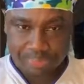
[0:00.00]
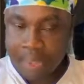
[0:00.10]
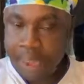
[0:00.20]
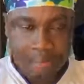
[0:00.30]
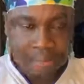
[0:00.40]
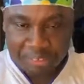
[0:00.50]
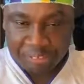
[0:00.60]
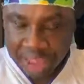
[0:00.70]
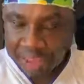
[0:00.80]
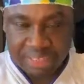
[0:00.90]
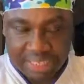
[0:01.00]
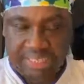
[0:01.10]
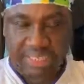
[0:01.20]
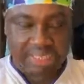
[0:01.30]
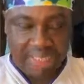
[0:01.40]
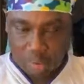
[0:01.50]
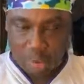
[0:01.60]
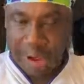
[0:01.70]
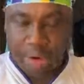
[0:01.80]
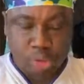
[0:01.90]
Ma fa invitation letter anko.
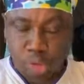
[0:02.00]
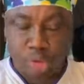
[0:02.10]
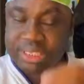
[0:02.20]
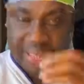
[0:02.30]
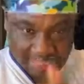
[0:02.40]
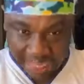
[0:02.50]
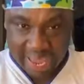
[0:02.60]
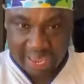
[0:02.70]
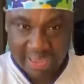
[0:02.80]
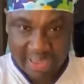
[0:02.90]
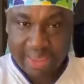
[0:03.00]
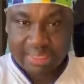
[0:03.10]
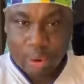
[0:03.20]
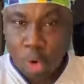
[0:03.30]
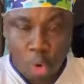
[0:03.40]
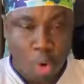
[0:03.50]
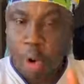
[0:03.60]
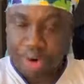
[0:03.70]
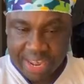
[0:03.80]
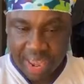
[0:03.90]
And also so nchele se, se u kwa u
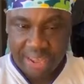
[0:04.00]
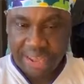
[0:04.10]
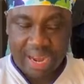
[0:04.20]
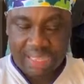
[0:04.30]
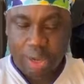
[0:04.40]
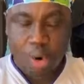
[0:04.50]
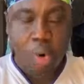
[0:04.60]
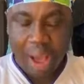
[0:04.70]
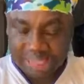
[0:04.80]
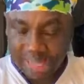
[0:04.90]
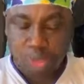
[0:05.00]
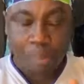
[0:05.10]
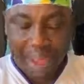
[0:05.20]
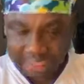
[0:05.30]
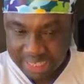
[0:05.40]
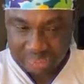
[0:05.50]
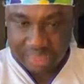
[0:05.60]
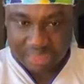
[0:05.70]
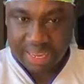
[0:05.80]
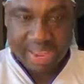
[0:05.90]
liye, na se u access to bank statement,
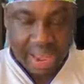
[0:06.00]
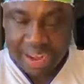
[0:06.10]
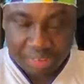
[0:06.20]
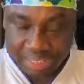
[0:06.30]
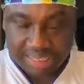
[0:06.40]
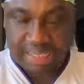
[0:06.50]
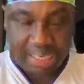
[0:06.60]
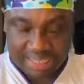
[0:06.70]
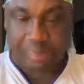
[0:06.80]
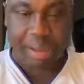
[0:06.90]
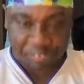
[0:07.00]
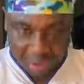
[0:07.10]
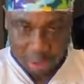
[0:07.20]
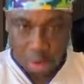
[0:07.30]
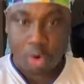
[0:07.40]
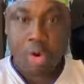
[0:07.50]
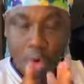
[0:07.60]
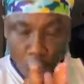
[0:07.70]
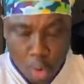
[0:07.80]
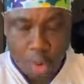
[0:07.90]
and invitation letter men fa anko.
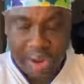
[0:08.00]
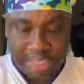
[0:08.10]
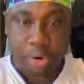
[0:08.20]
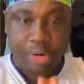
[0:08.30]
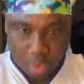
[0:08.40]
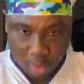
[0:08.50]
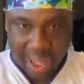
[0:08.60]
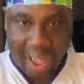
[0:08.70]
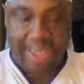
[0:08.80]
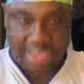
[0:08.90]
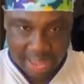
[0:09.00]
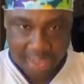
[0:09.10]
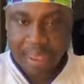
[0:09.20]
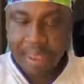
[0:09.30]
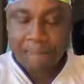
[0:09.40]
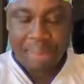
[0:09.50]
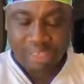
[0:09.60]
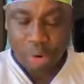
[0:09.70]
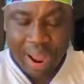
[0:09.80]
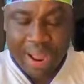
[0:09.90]
U wana sa u de kwa e ye. But se
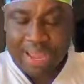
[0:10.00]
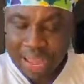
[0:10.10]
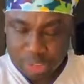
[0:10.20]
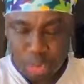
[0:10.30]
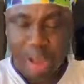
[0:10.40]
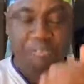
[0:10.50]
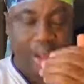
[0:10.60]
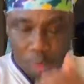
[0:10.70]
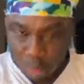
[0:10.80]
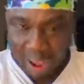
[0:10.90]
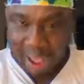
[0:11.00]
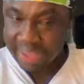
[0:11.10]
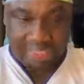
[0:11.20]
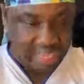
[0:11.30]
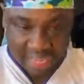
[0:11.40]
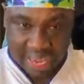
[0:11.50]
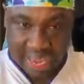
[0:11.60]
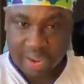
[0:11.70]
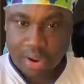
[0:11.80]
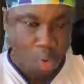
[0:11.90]
wwa nya su anfa anko a, nchele se
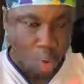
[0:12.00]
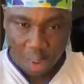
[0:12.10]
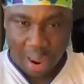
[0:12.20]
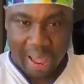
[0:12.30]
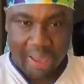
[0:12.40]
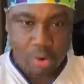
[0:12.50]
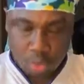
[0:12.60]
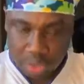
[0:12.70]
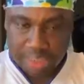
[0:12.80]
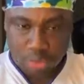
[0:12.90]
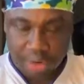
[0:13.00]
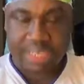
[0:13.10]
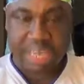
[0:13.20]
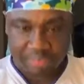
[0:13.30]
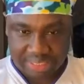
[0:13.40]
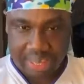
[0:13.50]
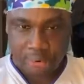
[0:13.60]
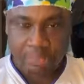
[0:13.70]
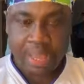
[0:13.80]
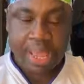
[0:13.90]
u kwa, untimu enya visa no
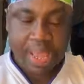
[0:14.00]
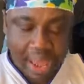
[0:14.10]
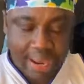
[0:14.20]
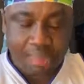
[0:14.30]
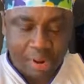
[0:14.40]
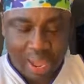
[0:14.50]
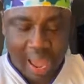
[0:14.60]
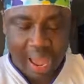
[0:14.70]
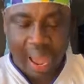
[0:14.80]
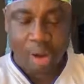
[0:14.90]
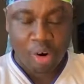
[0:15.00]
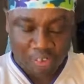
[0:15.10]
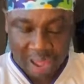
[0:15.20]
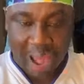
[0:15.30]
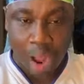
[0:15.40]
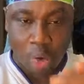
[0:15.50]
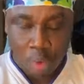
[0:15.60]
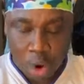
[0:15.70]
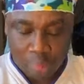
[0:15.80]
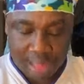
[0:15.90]
ene menu ya awofa
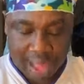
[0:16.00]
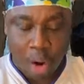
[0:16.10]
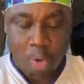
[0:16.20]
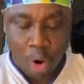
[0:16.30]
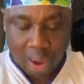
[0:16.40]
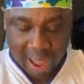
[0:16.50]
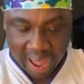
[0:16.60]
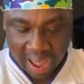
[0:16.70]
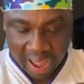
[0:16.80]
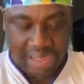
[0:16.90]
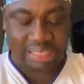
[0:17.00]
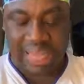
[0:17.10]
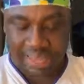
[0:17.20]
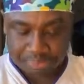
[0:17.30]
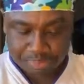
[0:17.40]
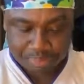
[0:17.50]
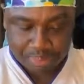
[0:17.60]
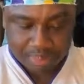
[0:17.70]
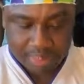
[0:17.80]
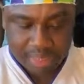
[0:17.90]
awo kata
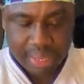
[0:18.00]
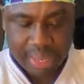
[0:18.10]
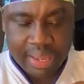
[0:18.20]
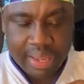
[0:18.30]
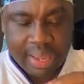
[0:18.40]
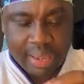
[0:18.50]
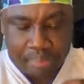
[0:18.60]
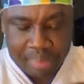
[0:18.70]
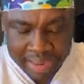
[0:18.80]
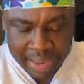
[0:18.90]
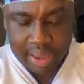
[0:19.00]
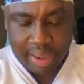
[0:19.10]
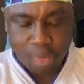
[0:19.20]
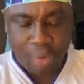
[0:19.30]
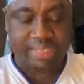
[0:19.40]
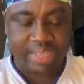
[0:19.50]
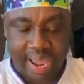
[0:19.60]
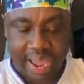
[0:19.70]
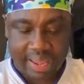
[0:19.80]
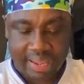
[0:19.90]
mene wazinga
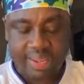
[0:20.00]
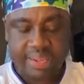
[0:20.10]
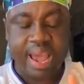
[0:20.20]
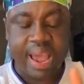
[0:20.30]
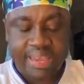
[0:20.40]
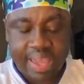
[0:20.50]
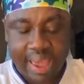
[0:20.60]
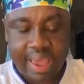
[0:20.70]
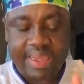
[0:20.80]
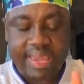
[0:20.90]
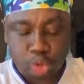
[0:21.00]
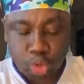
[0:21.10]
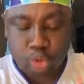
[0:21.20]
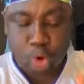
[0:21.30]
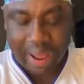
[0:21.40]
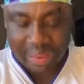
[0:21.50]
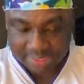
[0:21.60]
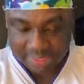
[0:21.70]
ya ye eye tutorials